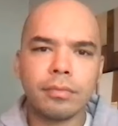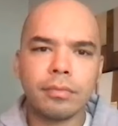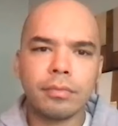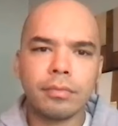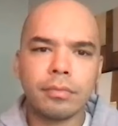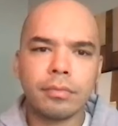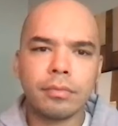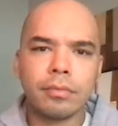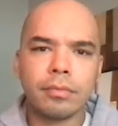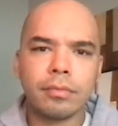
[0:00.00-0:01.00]

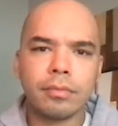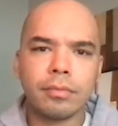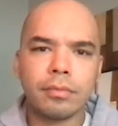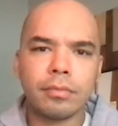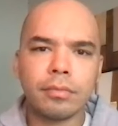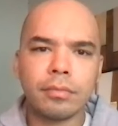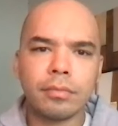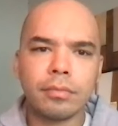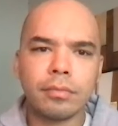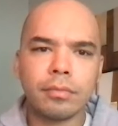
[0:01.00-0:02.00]

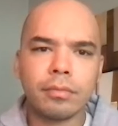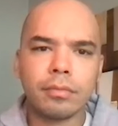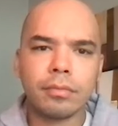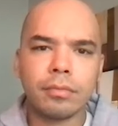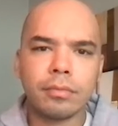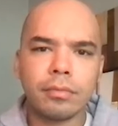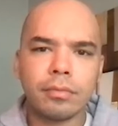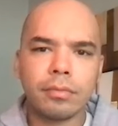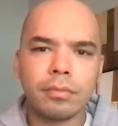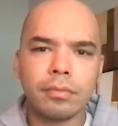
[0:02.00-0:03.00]

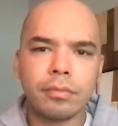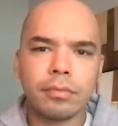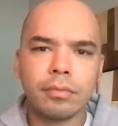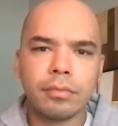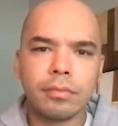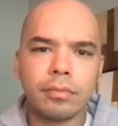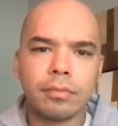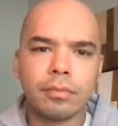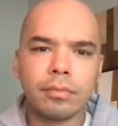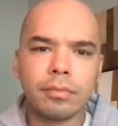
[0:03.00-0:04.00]

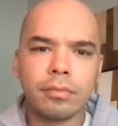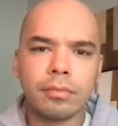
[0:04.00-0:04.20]
This person isn't speaking.